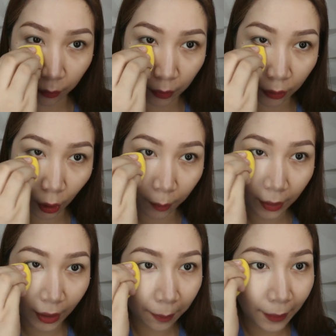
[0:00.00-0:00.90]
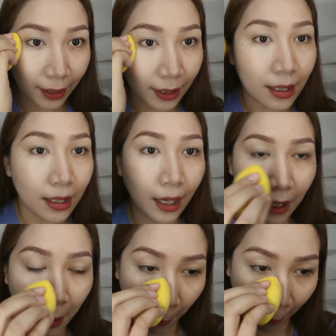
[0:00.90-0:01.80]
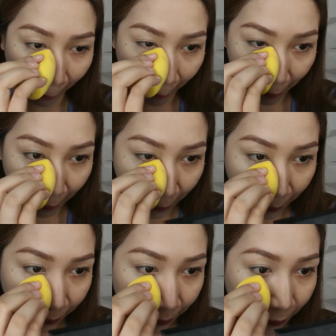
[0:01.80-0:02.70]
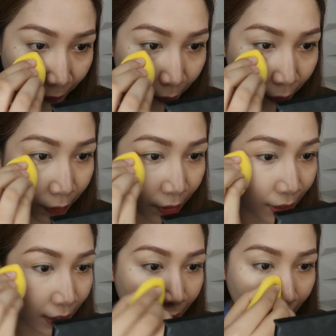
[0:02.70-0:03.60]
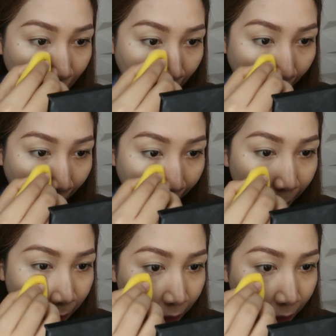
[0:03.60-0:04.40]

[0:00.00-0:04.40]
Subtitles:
it will double up as a concealer.